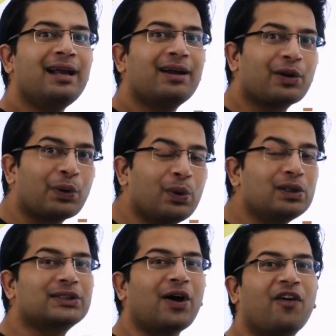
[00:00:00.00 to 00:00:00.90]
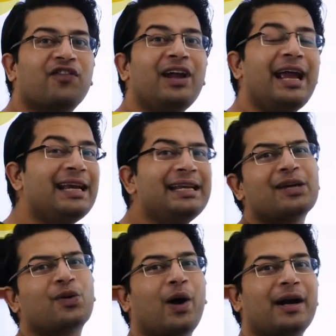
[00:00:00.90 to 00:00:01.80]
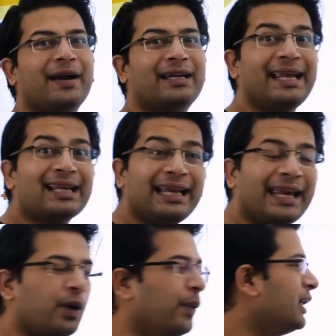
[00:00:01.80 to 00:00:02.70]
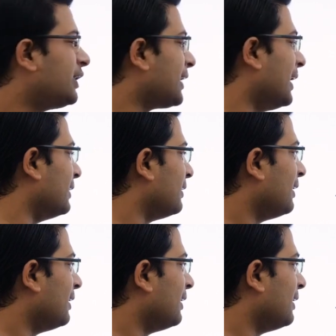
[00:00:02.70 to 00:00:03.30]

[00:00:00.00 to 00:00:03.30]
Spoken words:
roots of any quadratic equation.